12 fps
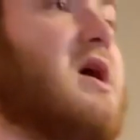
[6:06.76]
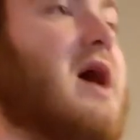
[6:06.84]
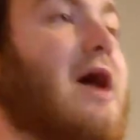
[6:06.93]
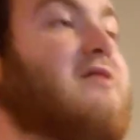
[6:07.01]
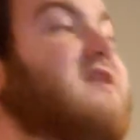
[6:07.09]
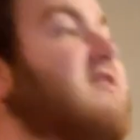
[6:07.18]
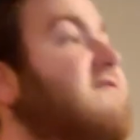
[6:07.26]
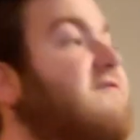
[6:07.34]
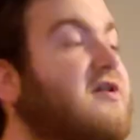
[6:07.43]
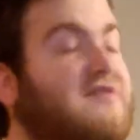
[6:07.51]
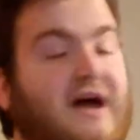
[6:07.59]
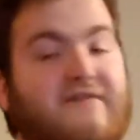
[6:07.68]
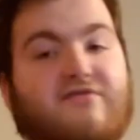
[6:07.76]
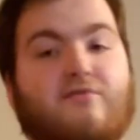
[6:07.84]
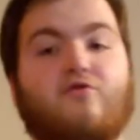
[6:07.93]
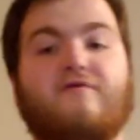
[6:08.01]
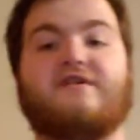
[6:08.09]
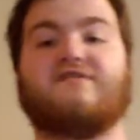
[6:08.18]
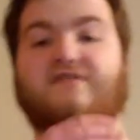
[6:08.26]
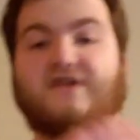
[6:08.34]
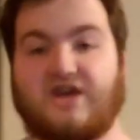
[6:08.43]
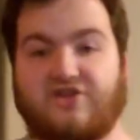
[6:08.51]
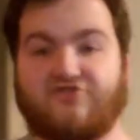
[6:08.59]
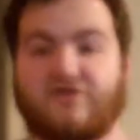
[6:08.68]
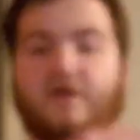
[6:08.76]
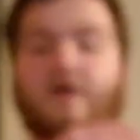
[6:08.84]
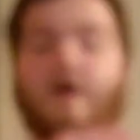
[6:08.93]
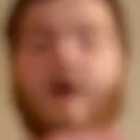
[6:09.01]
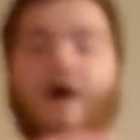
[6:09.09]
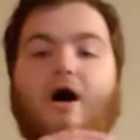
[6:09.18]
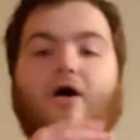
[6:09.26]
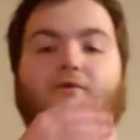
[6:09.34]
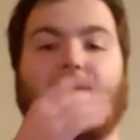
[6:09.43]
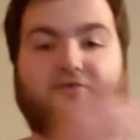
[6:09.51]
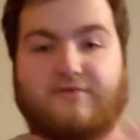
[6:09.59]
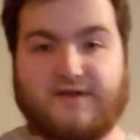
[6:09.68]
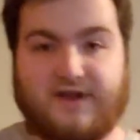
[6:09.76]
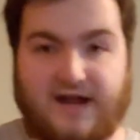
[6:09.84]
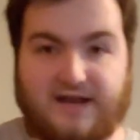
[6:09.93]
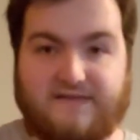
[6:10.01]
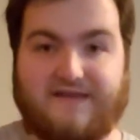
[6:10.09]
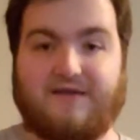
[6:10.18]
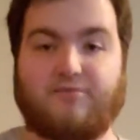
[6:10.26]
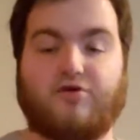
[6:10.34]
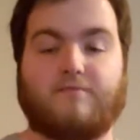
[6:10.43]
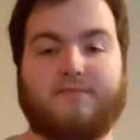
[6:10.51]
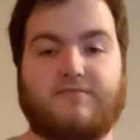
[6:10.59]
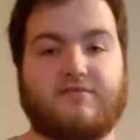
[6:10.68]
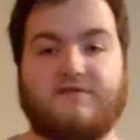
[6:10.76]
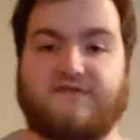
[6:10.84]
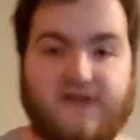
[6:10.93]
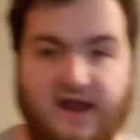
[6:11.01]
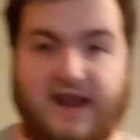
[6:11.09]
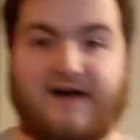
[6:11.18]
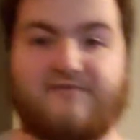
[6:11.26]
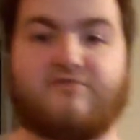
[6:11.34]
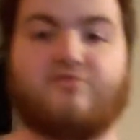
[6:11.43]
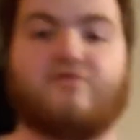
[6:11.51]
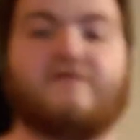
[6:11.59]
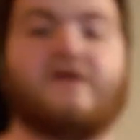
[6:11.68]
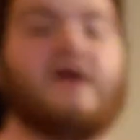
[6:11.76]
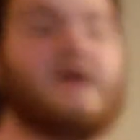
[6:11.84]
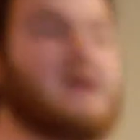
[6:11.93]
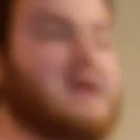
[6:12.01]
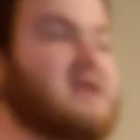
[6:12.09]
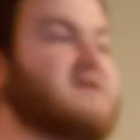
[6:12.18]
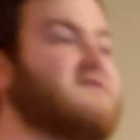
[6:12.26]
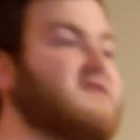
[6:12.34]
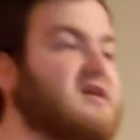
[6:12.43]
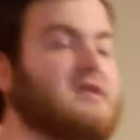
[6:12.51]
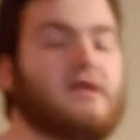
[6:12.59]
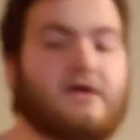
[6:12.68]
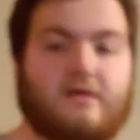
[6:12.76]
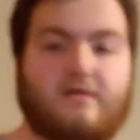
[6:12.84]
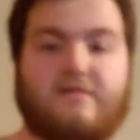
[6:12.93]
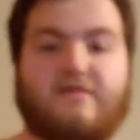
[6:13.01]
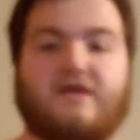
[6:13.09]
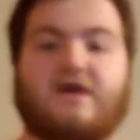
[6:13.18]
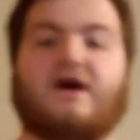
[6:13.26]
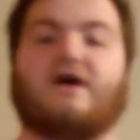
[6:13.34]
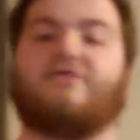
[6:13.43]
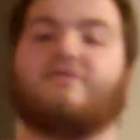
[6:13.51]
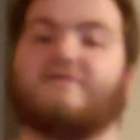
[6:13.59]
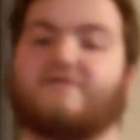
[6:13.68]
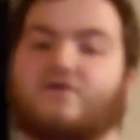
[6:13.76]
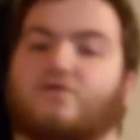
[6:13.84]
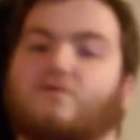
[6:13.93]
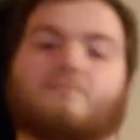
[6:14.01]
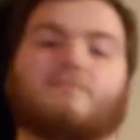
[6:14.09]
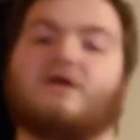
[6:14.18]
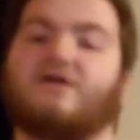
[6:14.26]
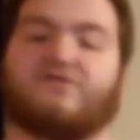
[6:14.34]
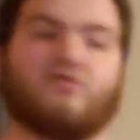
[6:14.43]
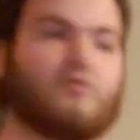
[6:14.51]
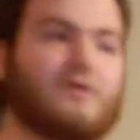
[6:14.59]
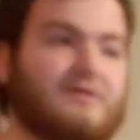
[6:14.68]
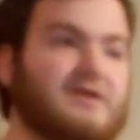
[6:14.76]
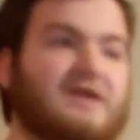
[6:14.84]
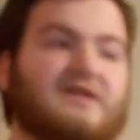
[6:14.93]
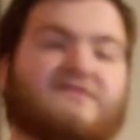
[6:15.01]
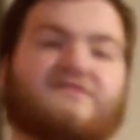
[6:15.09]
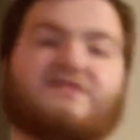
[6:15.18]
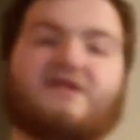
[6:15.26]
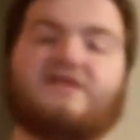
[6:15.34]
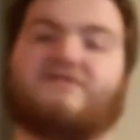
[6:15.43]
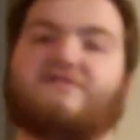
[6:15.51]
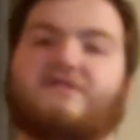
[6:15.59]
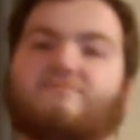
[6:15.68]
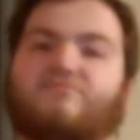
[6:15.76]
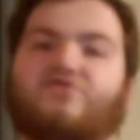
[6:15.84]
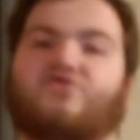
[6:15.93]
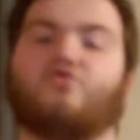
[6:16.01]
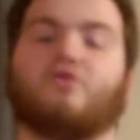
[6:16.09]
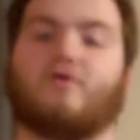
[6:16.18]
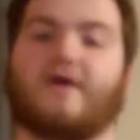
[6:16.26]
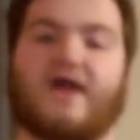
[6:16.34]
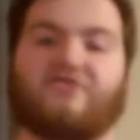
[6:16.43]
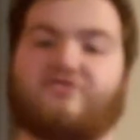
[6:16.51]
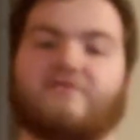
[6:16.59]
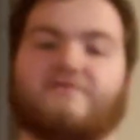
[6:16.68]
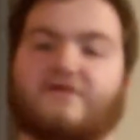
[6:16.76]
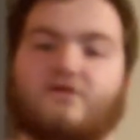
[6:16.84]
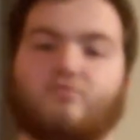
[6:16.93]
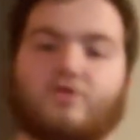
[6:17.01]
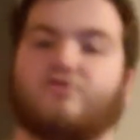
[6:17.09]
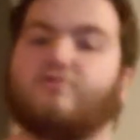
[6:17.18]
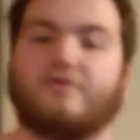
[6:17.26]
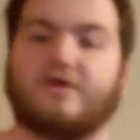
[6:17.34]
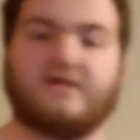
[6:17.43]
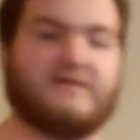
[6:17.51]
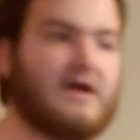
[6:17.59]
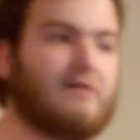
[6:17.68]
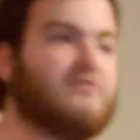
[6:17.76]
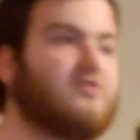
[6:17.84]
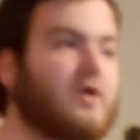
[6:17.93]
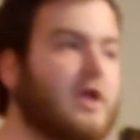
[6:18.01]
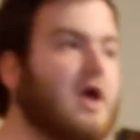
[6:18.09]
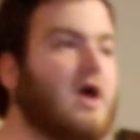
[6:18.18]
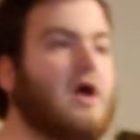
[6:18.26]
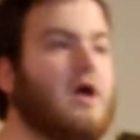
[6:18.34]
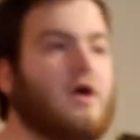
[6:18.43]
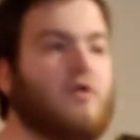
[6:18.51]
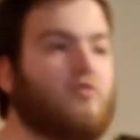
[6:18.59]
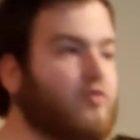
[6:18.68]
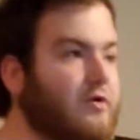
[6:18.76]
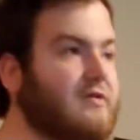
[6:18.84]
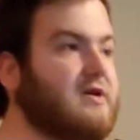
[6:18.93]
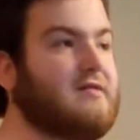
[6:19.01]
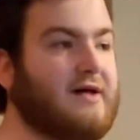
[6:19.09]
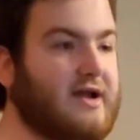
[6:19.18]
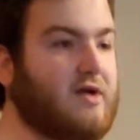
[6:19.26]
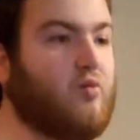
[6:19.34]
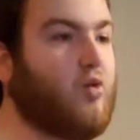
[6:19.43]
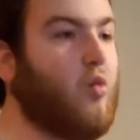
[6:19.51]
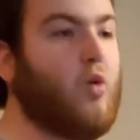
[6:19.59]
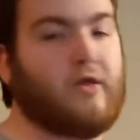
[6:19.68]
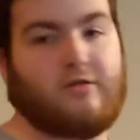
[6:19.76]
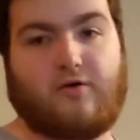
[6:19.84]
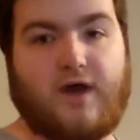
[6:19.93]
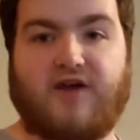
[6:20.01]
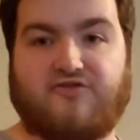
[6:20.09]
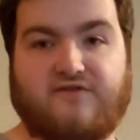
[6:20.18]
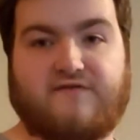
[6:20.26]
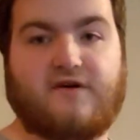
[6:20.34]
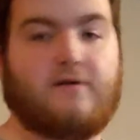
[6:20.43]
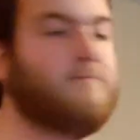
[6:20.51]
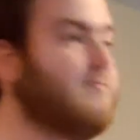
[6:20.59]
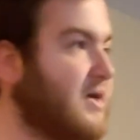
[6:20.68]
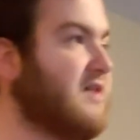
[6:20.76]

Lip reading: I would say the first half of the movie, it's in the kitchen, rather in the dining table. Second half of the movie, it is in the living room. So really, it's a 2-location film when you really get down to it. Really like a 1-location film.